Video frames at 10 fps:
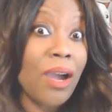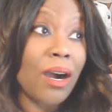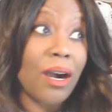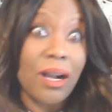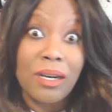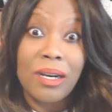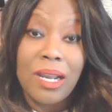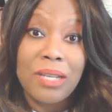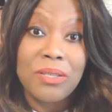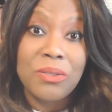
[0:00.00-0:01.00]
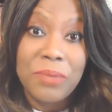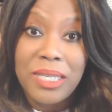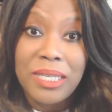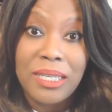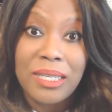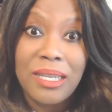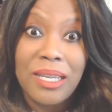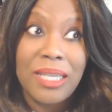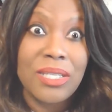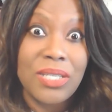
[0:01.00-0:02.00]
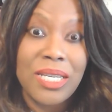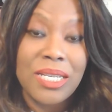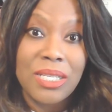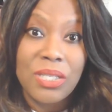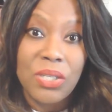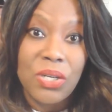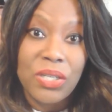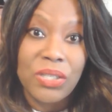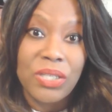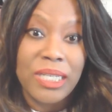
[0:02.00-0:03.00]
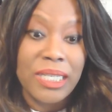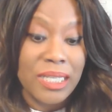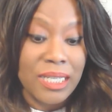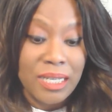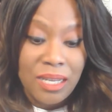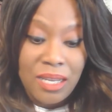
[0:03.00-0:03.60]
$100 a week. And she has a daughter. And then,